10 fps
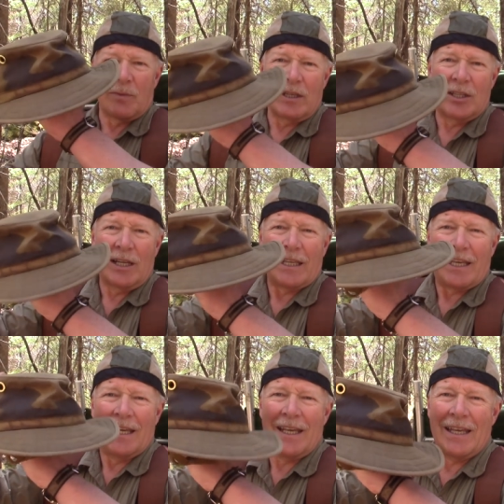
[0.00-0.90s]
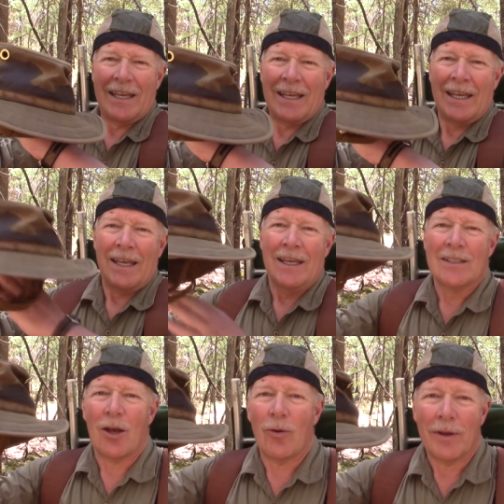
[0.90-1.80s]
my Tilley.
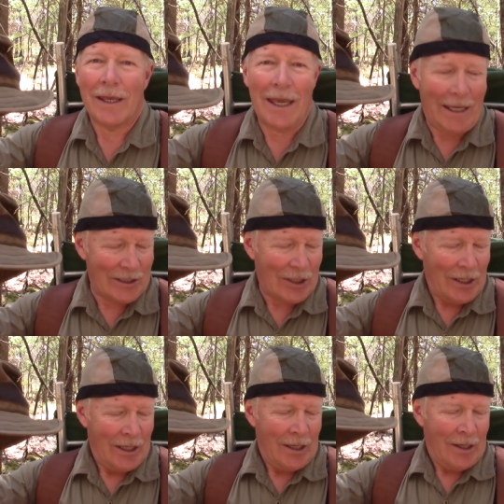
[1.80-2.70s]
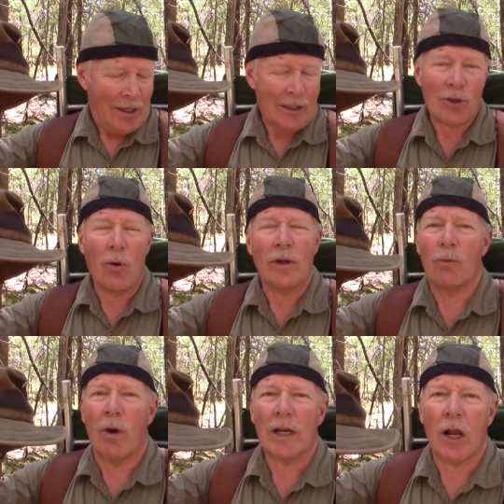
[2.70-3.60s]
So it's it's only
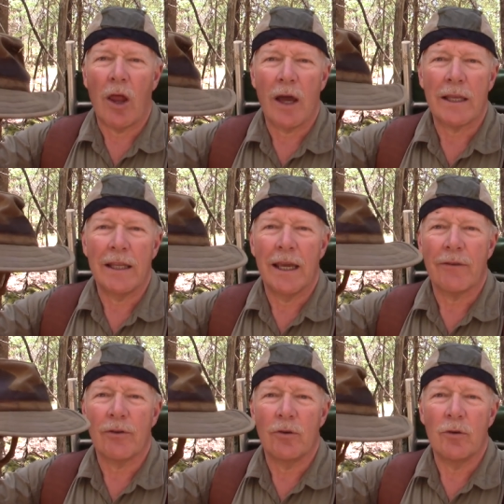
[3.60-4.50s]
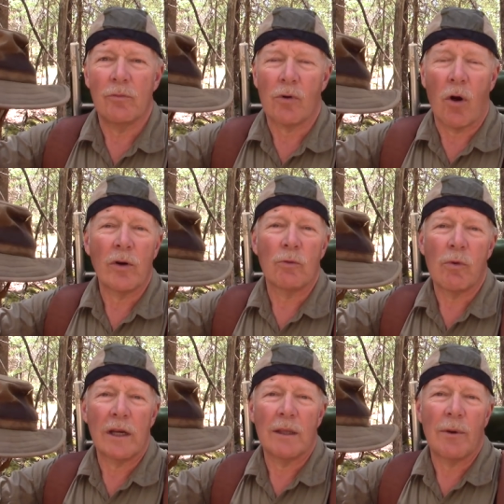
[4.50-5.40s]
one o'clock in the afternoon. We're only
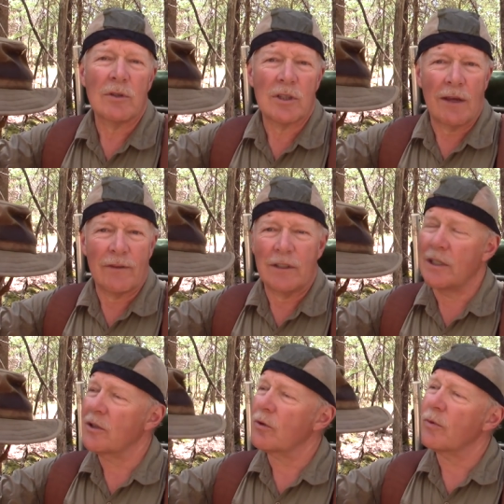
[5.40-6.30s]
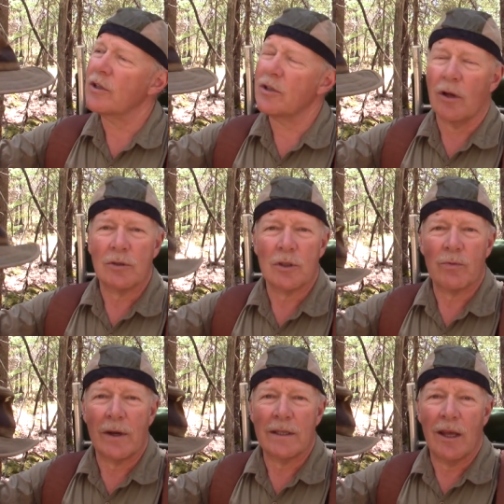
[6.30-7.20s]
running about 17 degrees
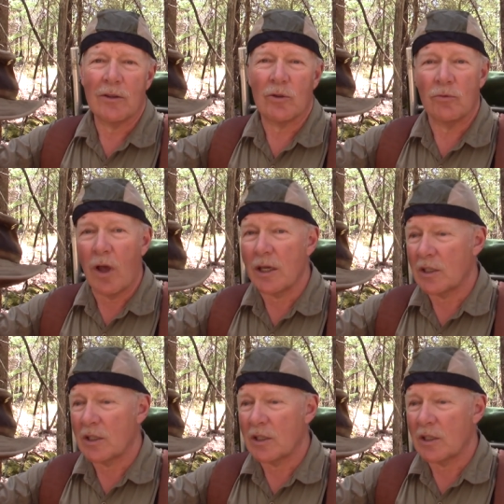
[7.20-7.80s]
Celsius right now, so not